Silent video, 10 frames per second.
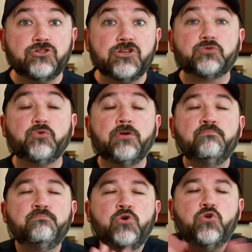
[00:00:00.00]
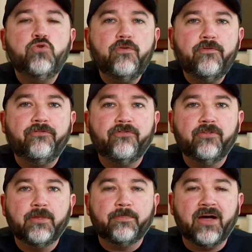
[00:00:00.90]
Just remove
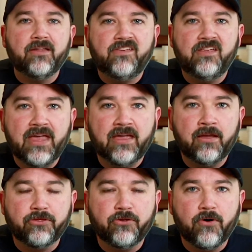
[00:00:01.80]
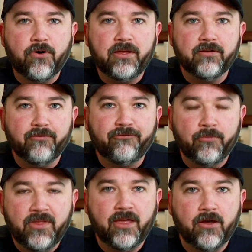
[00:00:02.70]
the policymaking authority
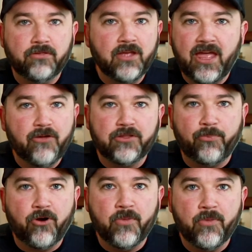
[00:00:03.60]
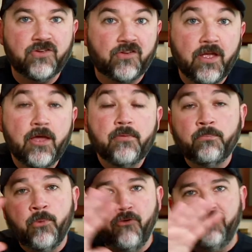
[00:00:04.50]
from the health departments. Just
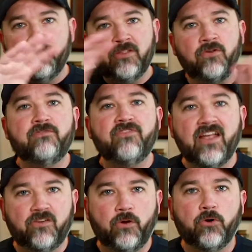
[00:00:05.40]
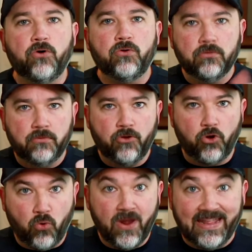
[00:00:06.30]
move them into an advisory role.
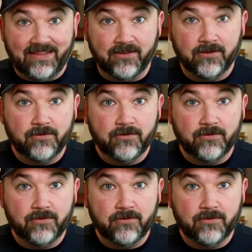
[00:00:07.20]
Great.